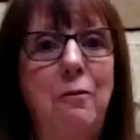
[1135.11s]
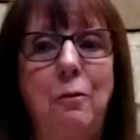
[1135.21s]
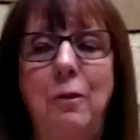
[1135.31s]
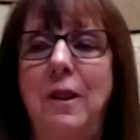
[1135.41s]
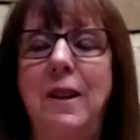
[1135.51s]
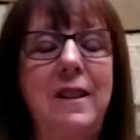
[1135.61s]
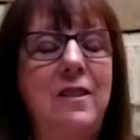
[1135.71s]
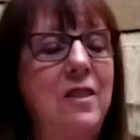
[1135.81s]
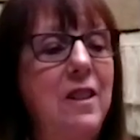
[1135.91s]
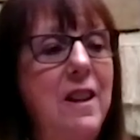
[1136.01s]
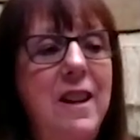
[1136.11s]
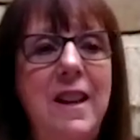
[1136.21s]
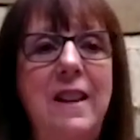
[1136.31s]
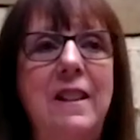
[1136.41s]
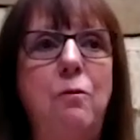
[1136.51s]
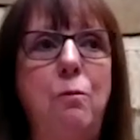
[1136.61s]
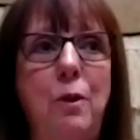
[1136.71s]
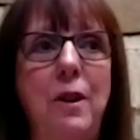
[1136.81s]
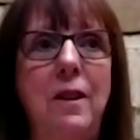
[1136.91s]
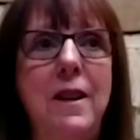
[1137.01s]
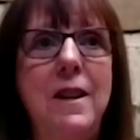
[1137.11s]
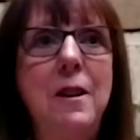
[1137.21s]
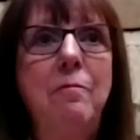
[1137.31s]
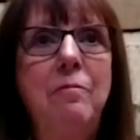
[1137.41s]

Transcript: it's it's really